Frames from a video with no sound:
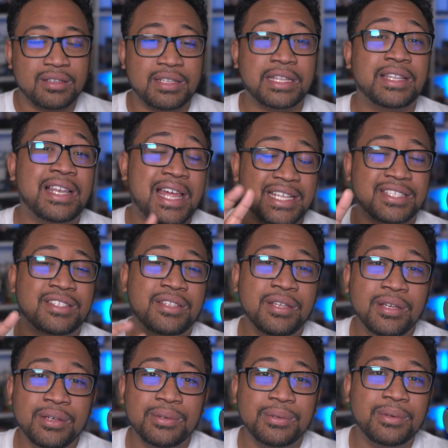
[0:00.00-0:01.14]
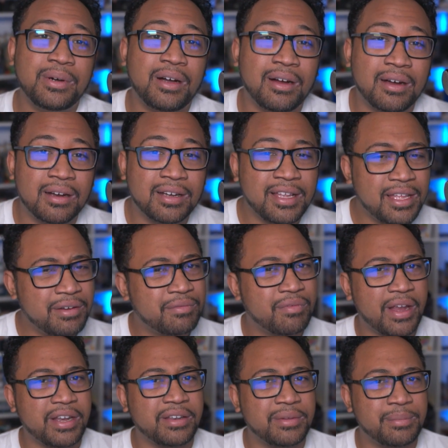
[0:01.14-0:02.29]
Now the last two are kind of
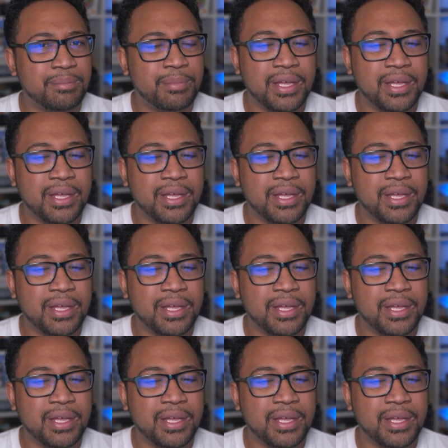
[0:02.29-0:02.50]
random,